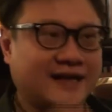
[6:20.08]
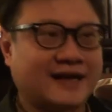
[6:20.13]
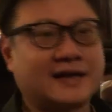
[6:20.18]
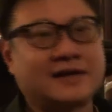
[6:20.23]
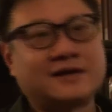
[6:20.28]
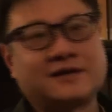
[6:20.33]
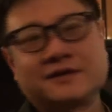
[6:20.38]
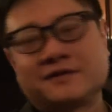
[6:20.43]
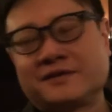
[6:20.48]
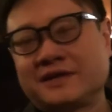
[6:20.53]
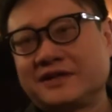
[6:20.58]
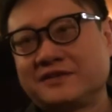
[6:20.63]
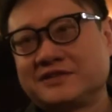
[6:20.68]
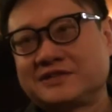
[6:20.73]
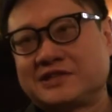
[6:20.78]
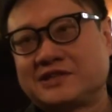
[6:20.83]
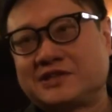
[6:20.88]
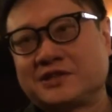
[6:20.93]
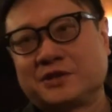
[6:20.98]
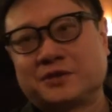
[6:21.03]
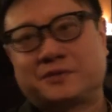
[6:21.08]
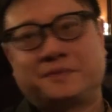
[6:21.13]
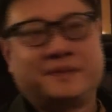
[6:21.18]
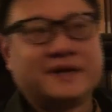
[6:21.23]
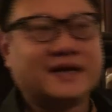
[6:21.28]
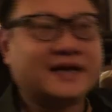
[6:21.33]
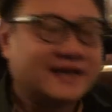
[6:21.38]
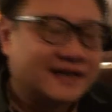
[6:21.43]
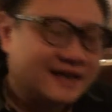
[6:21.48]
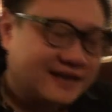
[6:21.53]
I don't know whether it was a joke,
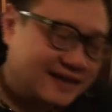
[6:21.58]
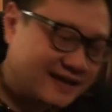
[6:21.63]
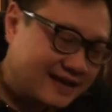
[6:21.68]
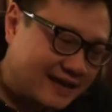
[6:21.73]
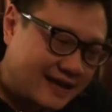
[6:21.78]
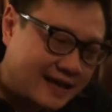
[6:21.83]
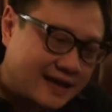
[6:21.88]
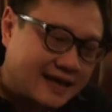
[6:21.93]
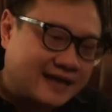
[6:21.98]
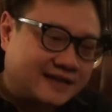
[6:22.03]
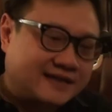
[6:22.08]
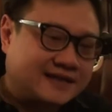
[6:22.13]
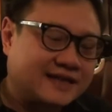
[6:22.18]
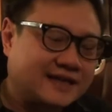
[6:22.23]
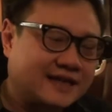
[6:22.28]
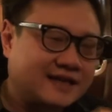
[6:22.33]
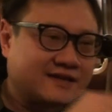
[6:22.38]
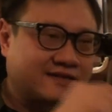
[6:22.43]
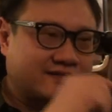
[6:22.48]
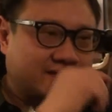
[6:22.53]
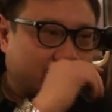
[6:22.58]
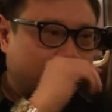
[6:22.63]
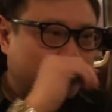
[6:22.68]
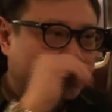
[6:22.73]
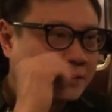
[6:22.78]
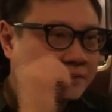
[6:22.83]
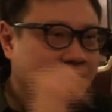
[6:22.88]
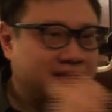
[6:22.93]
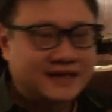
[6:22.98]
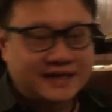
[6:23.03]
but at the end of the
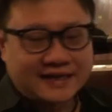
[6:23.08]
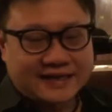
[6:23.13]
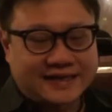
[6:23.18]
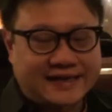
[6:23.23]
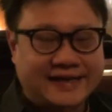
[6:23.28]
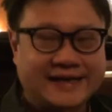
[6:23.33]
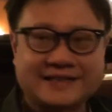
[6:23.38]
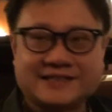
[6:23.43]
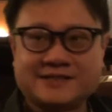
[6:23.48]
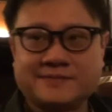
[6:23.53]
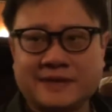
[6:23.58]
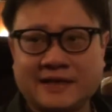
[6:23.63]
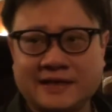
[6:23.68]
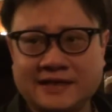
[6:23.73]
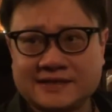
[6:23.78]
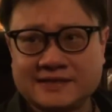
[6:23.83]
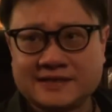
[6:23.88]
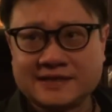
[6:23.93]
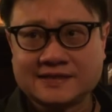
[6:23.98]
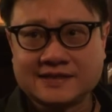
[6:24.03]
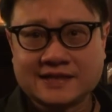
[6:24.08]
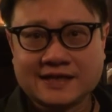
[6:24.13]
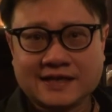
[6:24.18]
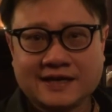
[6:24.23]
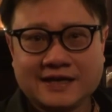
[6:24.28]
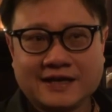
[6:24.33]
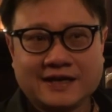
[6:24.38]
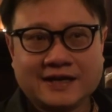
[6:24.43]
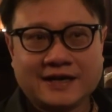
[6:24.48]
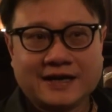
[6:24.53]
film, he hits me and he says,
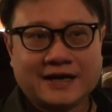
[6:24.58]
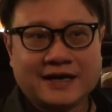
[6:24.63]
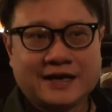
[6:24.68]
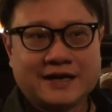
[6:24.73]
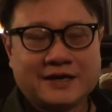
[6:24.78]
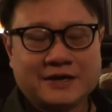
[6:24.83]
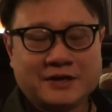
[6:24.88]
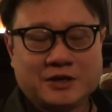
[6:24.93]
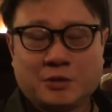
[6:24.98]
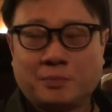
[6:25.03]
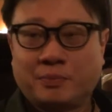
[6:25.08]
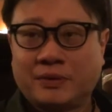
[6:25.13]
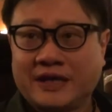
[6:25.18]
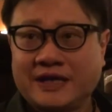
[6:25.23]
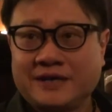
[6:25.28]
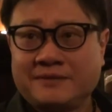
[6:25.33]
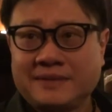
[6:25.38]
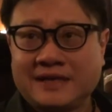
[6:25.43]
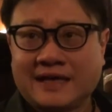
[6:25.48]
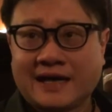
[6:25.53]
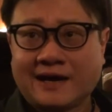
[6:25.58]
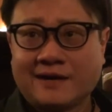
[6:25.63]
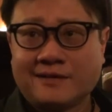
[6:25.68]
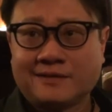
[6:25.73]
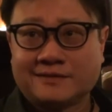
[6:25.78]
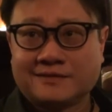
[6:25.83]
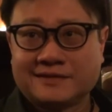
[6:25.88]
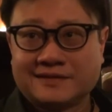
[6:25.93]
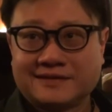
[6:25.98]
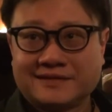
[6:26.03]
"You played me
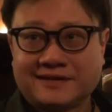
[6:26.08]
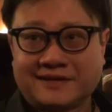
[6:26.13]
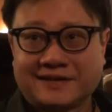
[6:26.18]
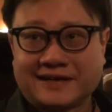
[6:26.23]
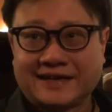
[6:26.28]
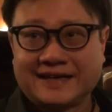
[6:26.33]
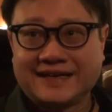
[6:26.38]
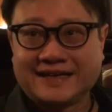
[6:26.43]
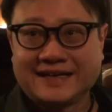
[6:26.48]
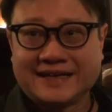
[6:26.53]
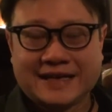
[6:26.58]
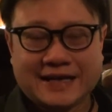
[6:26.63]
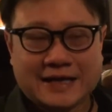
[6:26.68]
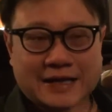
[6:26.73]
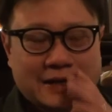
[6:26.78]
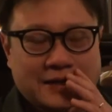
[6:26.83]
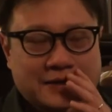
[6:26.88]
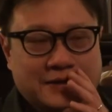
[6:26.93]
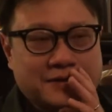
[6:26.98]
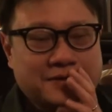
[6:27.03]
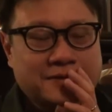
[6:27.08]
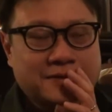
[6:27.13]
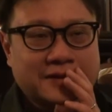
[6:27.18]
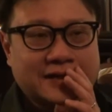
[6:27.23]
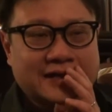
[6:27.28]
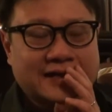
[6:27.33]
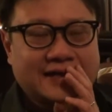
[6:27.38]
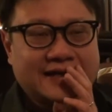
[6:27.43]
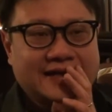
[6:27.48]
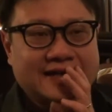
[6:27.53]
out, all right?
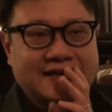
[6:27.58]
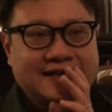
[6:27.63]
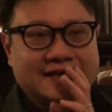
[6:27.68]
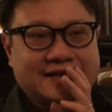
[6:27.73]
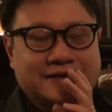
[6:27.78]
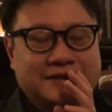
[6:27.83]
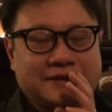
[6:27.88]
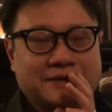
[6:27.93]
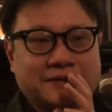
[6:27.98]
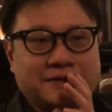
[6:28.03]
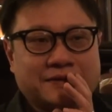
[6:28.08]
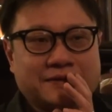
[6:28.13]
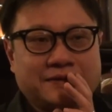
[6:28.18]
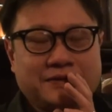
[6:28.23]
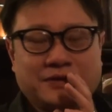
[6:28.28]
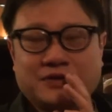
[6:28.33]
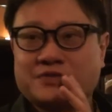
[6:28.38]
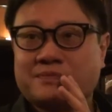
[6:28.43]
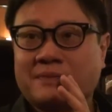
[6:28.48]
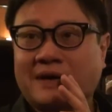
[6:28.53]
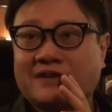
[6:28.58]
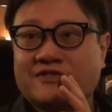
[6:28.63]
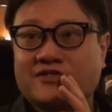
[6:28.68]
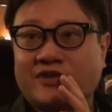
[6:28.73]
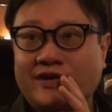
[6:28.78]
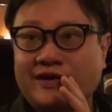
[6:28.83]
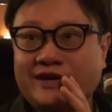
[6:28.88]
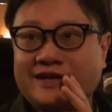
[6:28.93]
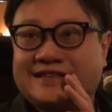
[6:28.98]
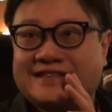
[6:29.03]
You used my
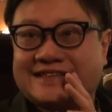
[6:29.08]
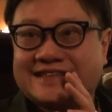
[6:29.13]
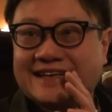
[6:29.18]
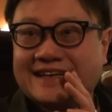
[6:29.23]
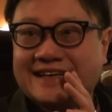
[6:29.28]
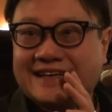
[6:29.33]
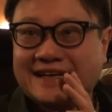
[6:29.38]
voice."